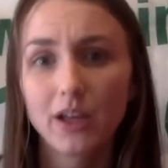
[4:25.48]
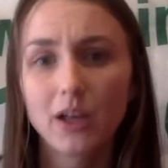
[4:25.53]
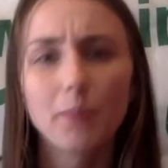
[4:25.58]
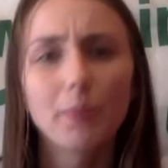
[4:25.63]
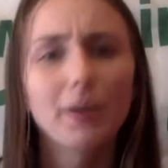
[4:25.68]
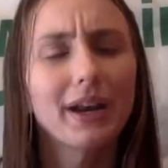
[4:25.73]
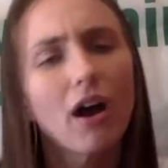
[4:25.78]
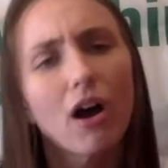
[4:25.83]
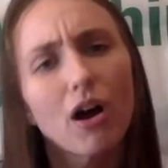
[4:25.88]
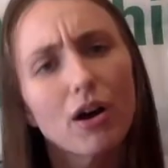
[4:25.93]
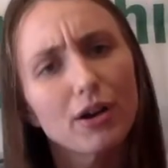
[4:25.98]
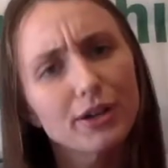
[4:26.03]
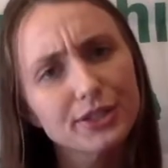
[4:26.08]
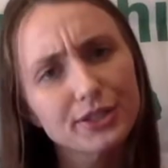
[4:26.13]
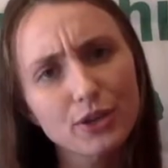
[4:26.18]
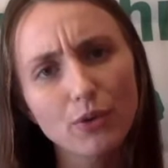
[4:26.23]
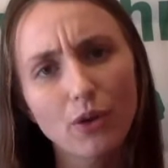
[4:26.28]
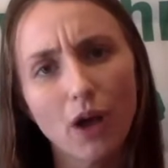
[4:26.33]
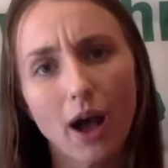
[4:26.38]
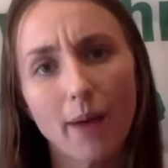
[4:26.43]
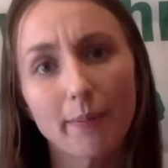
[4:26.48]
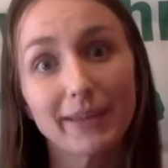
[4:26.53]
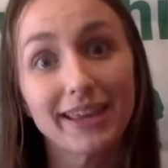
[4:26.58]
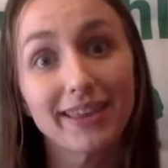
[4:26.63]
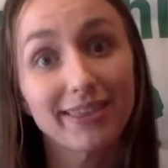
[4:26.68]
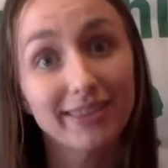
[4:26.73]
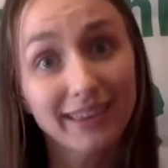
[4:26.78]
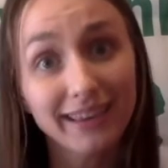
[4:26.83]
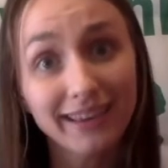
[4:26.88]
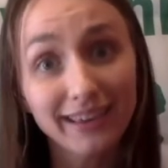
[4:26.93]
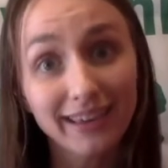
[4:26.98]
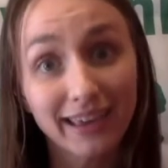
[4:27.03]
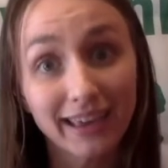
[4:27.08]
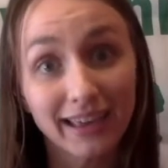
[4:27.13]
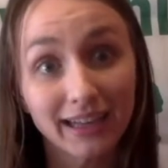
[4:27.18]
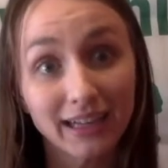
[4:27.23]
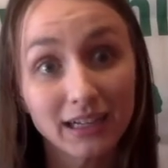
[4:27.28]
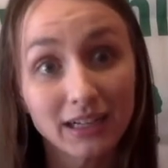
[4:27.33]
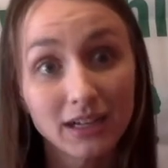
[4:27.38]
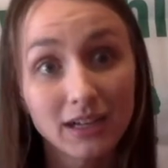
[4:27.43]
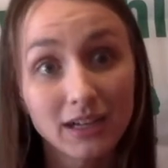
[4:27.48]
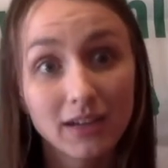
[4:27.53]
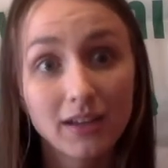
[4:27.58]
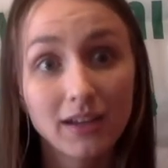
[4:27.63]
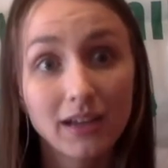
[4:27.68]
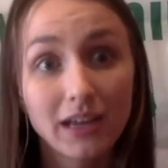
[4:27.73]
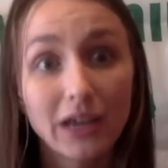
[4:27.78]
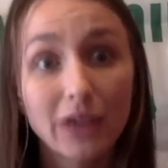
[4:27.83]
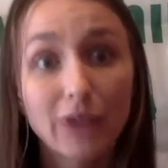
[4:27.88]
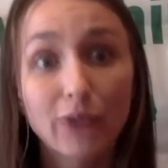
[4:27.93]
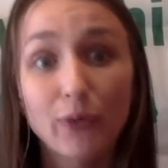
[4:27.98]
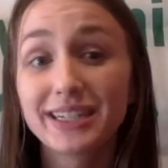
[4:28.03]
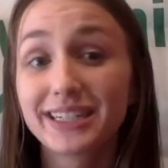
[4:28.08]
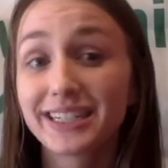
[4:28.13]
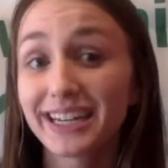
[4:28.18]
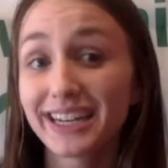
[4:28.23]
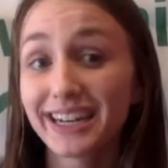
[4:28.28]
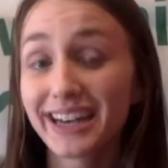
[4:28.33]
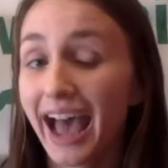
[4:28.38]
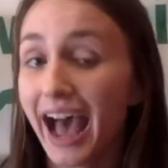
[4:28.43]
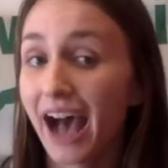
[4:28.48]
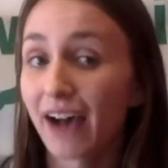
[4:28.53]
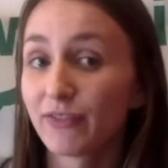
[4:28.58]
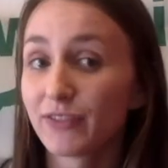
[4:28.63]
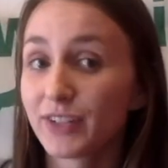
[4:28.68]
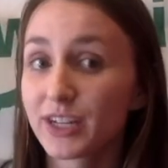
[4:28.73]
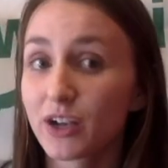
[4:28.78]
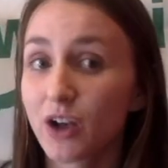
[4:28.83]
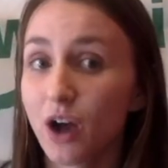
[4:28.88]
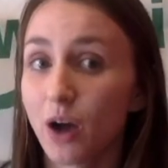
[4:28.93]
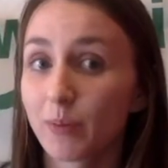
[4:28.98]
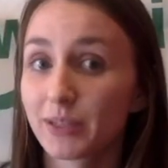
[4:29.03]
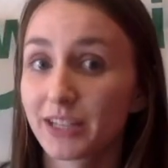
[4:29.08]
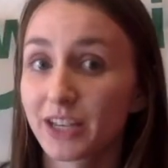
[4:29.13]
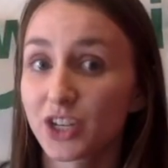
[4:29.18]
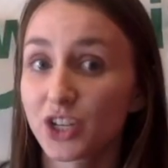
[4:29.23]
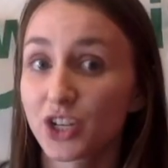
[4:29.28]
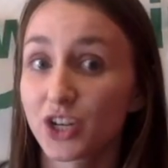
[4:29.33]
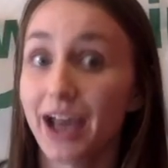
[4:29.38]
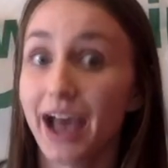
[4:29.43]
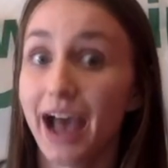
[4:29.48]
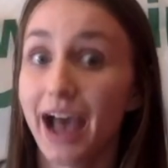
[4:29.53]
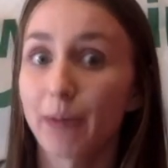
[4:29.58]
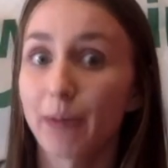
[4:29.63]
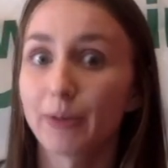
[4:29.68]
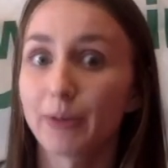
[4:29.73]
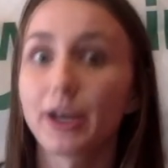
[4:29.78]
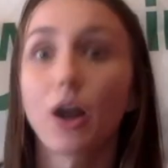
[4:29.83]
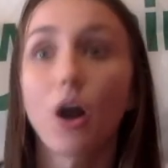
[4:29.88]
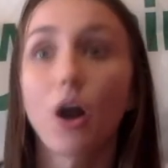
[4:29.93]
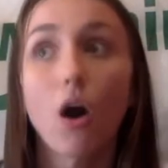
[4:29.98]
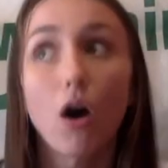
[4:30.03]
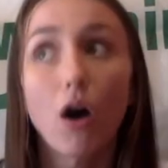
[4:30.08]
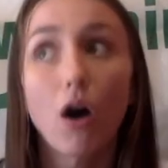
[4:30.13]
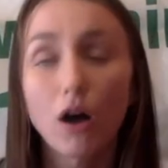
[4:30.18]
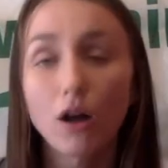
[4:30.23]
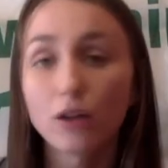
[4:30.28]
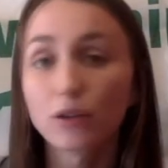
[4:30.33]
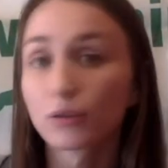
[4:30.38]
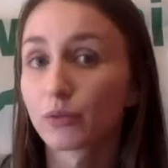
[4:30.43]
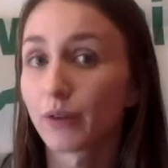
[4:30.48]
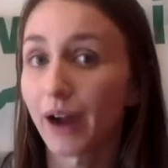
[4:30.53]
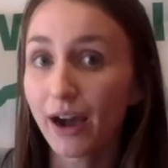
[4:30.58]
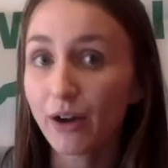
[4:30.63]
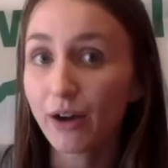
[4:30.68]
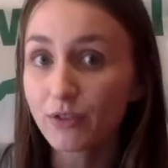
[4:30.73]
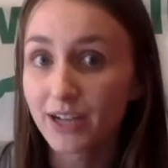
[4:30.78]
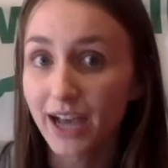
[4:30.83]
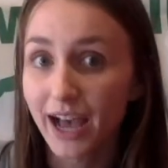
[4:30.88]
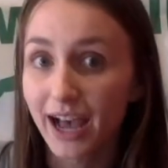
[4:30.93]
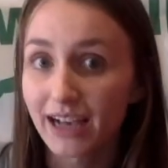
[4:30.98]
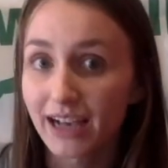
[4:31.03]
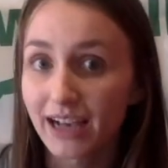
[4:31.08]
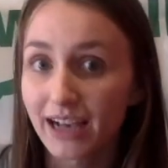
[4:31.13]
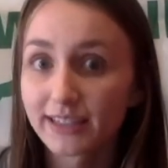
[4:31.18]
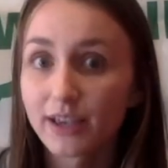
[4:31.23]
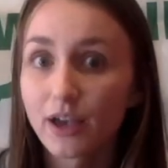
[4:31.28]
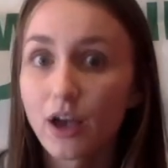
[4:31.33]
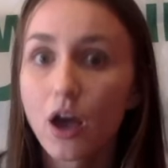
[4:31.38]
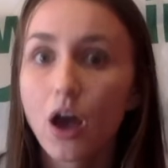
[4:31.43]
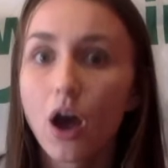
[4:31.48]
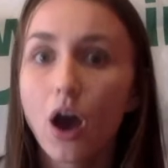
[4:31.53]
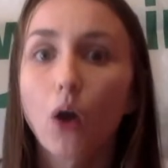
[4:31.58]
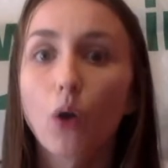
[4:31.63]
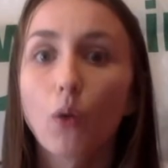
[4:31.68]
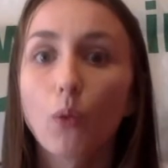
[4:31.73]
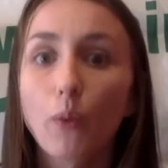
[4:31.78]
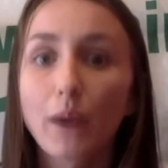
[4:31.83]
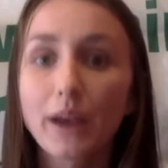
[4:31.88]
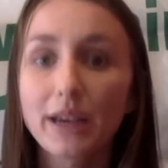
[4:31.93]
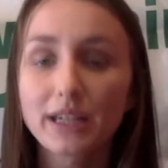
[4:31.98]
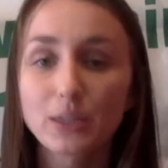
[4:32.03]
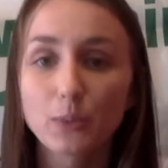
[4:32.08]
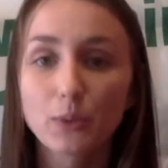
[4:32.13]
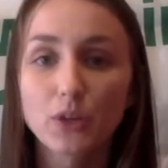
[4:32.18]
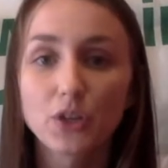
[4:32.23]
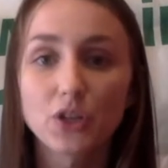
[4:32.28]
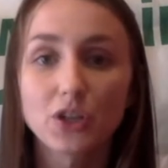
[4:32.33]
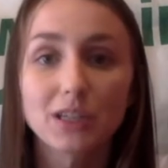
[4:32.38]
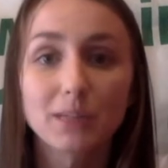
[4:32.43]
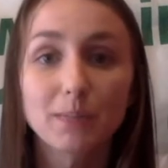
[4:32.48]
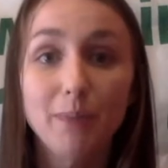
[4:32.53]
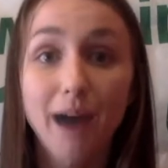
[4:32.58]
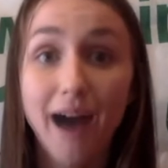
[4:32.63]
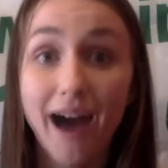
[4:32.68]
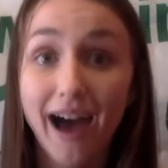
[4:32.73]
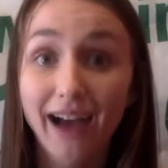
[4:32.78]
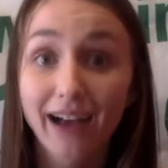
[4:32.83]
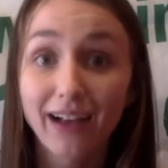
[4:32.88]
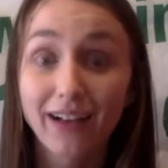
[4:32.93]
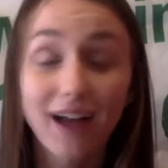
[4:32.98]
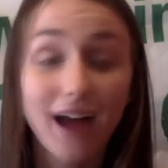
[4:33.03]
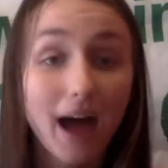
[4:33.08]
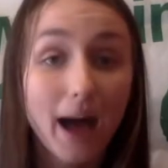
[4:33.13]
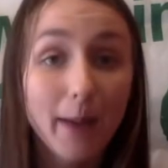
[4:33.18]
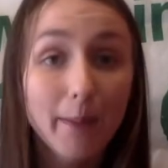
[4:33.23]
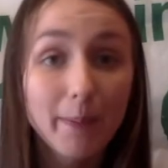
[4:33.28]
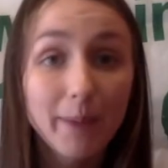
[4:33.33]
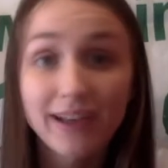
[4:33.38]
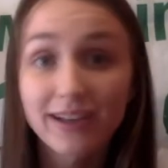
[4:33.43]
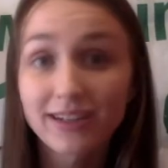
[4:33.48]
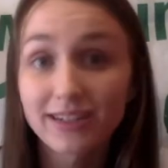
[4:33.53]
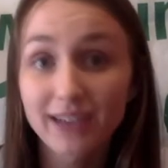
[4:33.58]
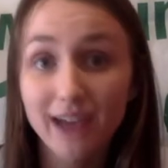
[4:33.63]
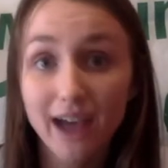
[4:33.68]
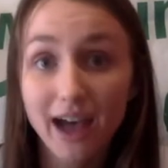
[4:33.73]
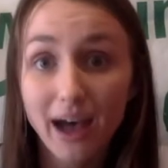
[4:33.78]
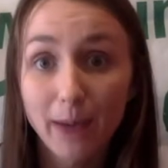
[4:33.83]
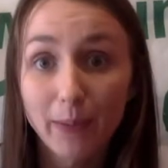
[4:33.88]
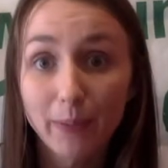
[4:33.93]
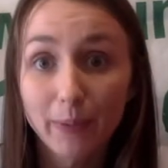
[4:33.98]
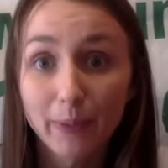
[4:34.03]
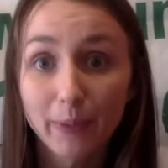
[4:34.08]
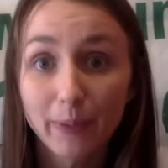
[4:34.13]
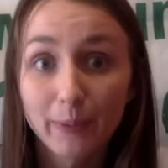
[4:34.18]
But it also got me thinking, if we didn't have decomposition happening all around us, our waste would just pile up and up.